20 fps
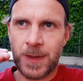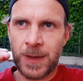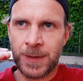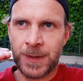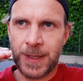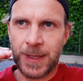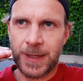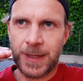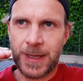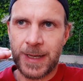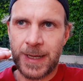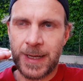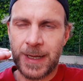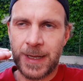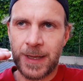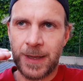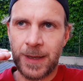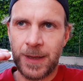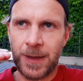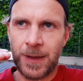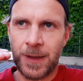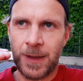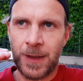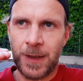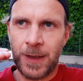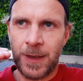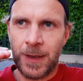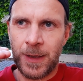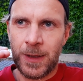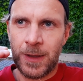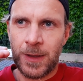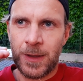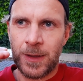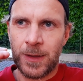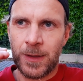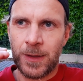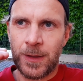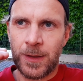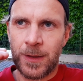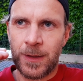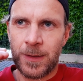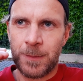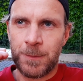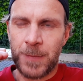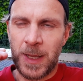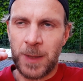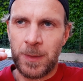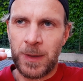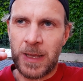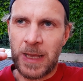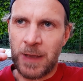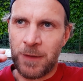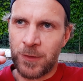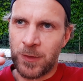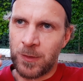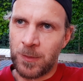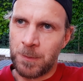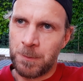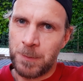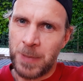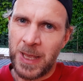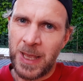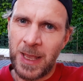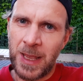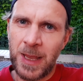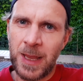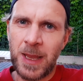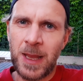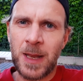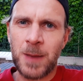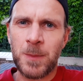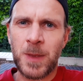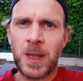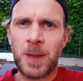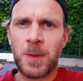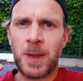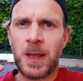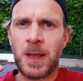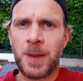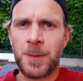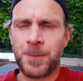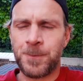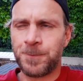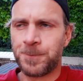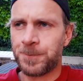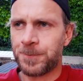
that I maybe have some pain, maybe I'm